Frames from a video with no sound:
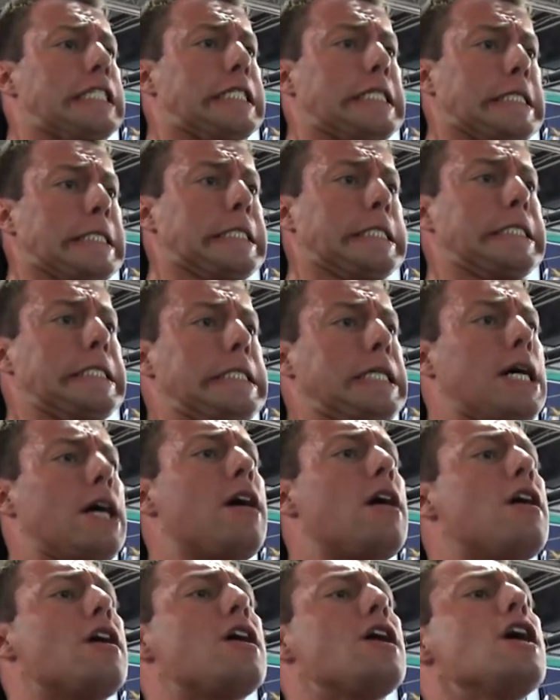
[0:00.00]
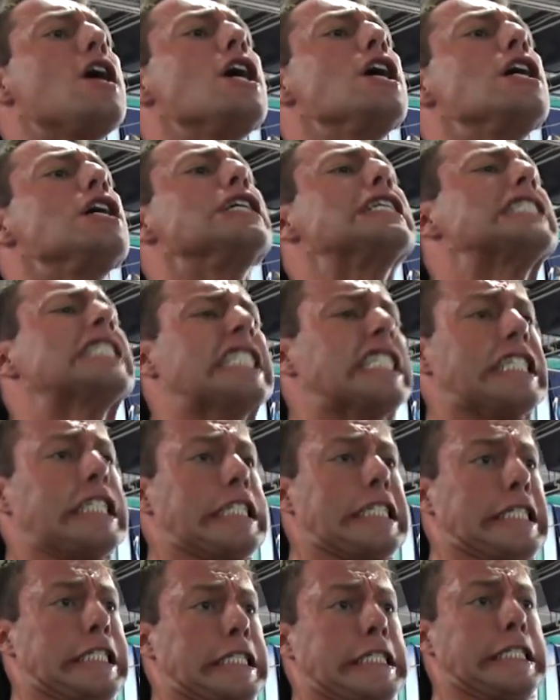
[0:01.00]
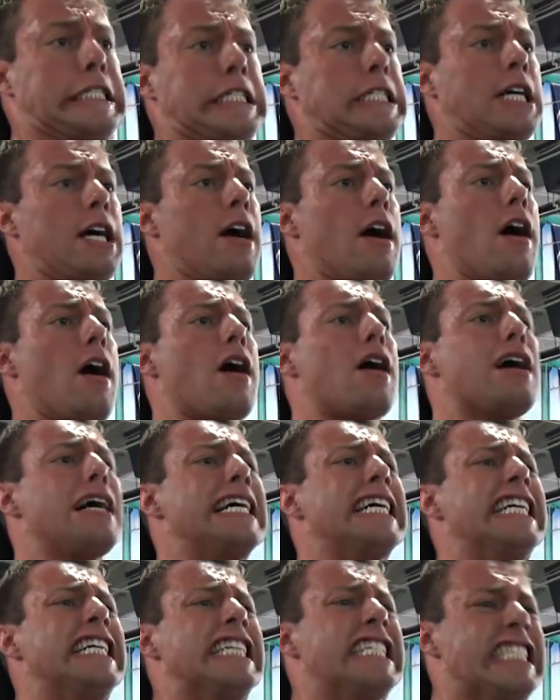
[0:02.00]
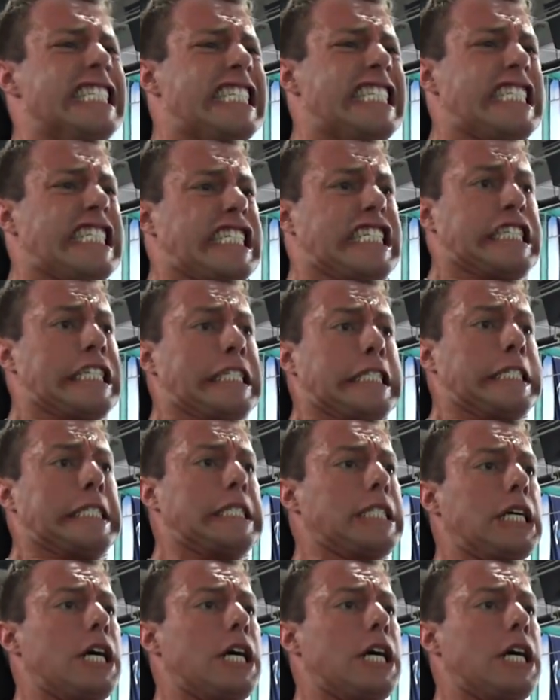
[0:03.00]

you to focus more on the muscle instead of